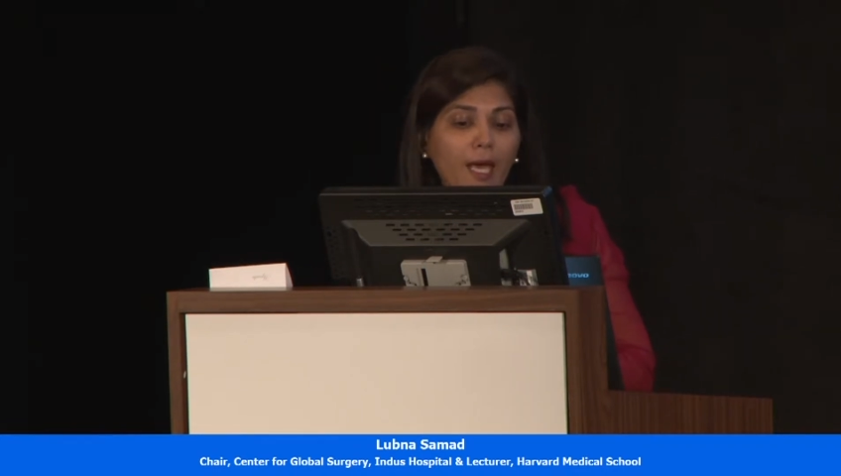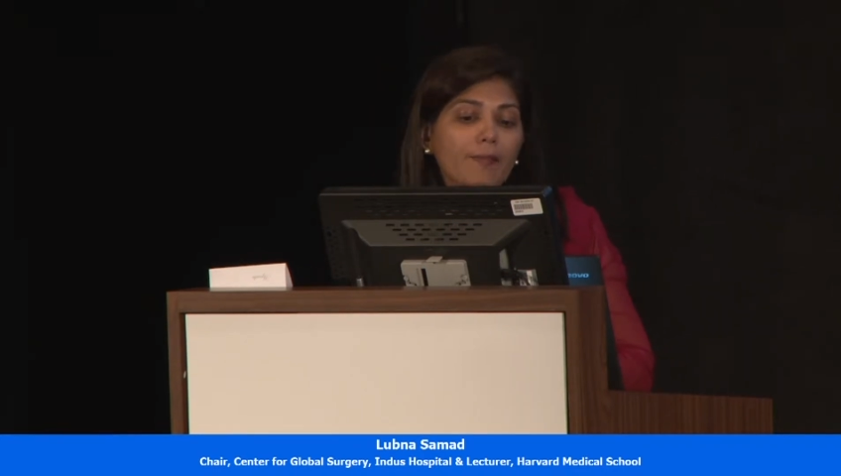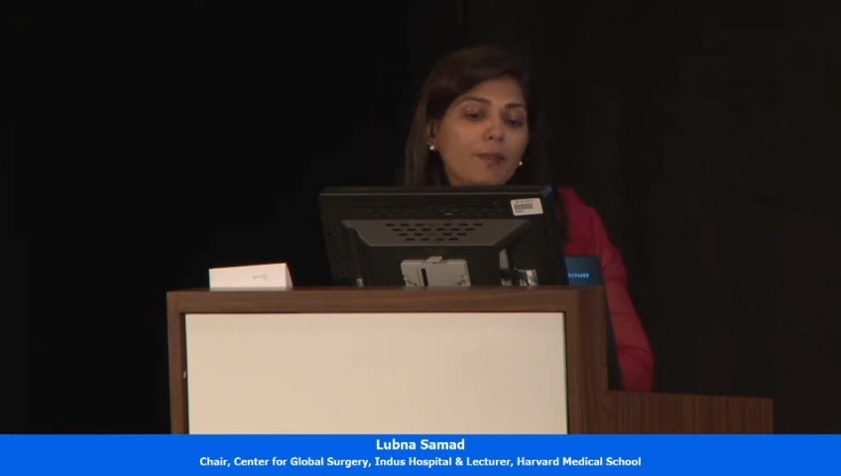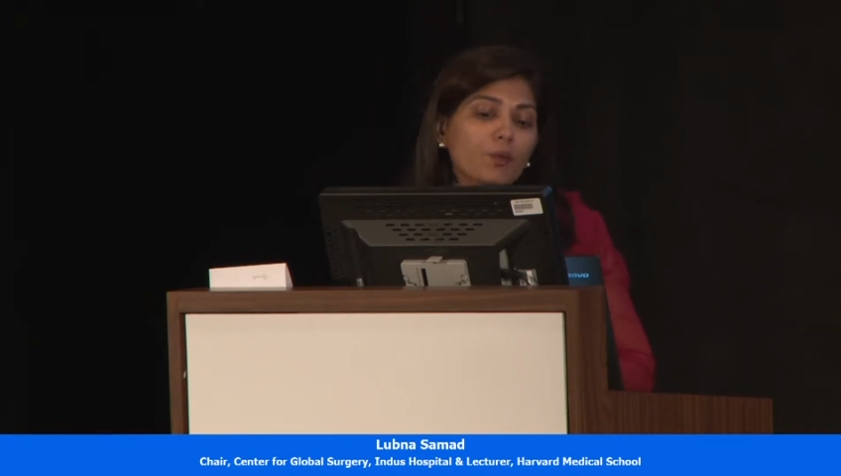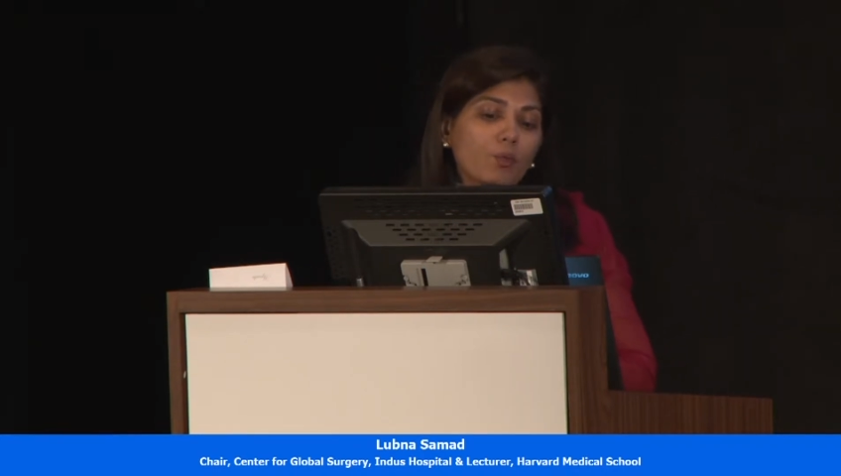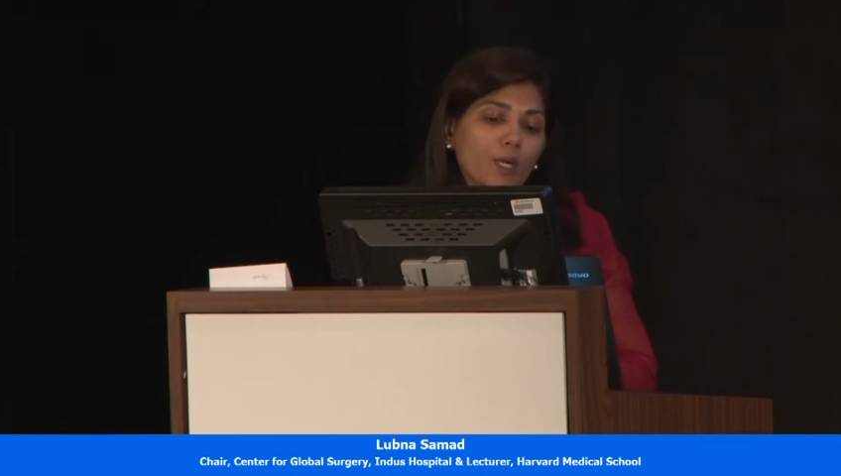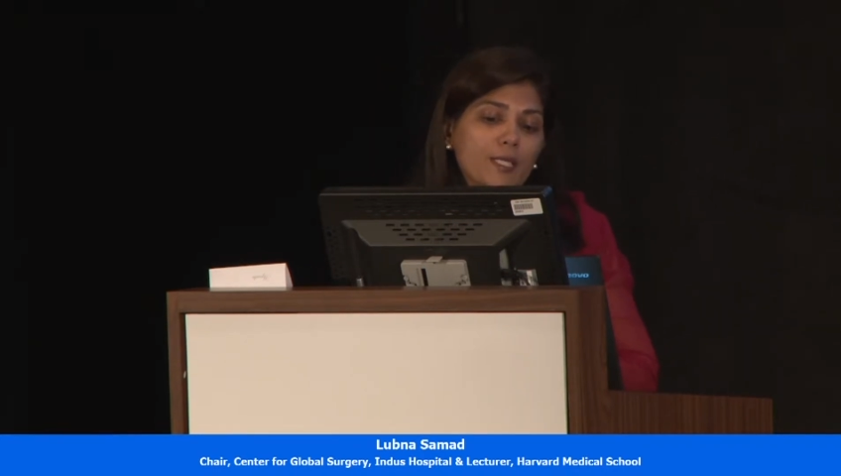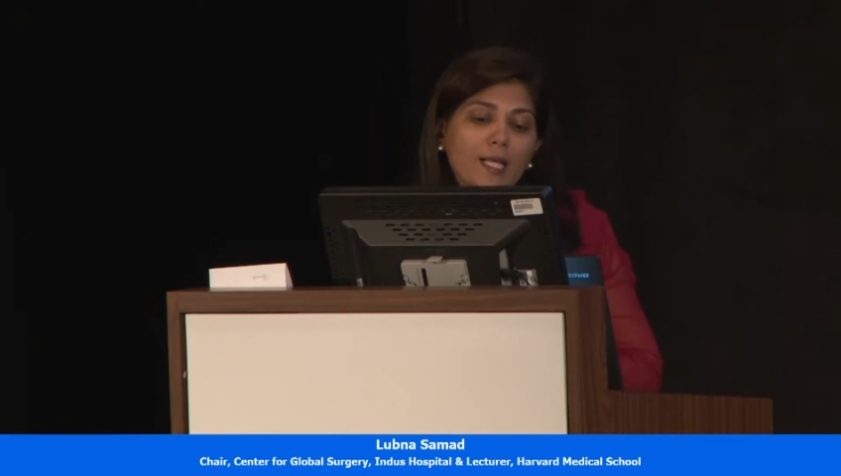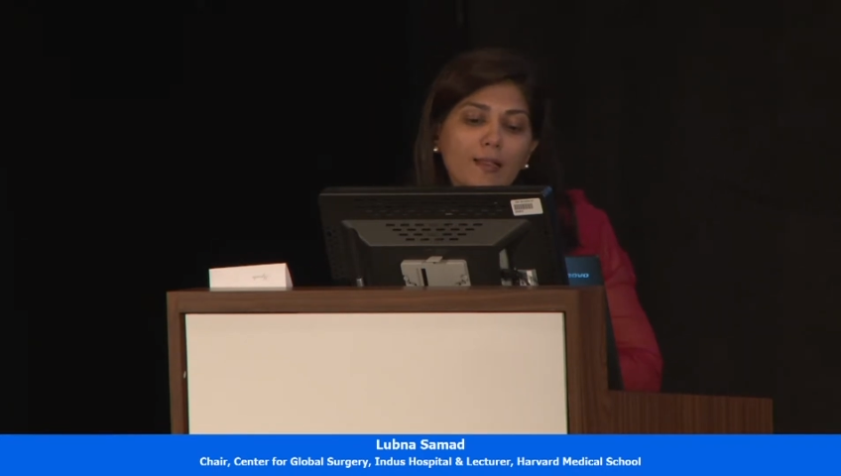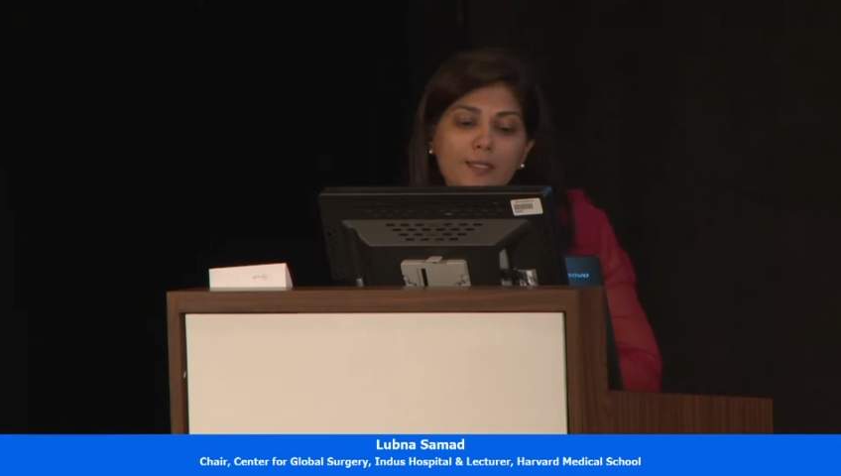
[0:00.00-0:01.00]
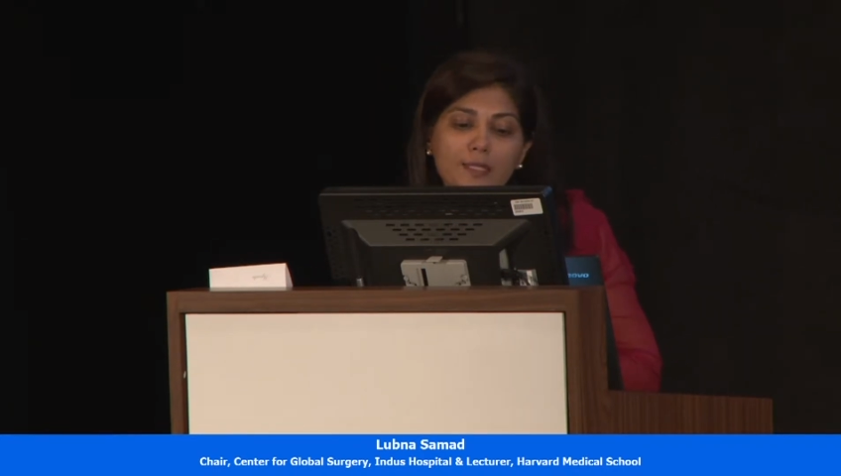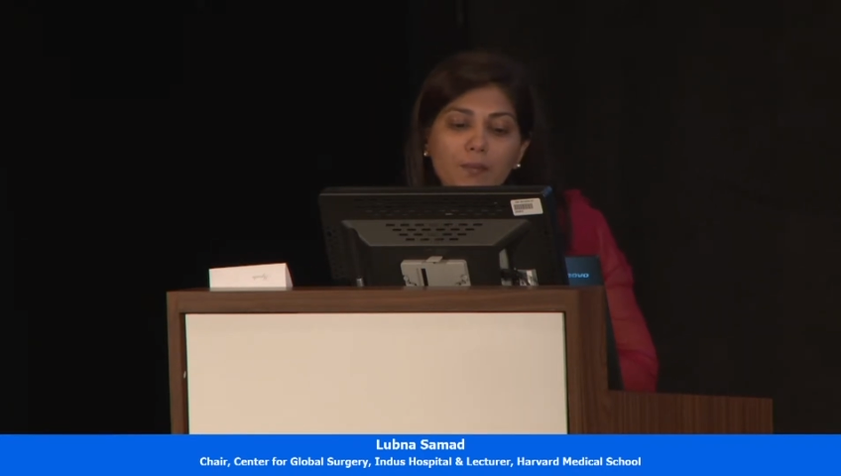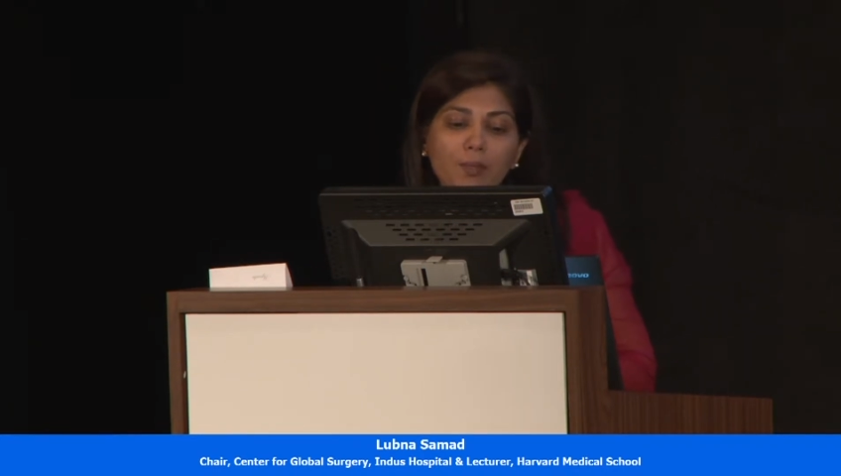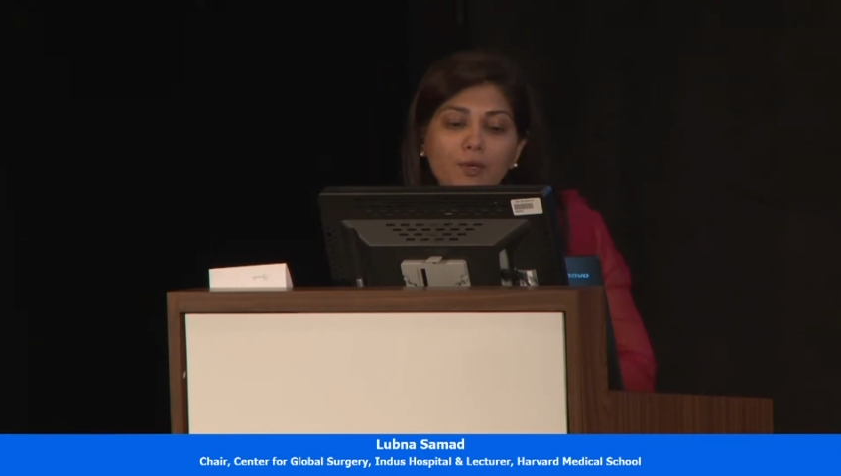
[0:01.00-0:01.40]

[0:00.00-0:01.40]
and then the World Health Assembly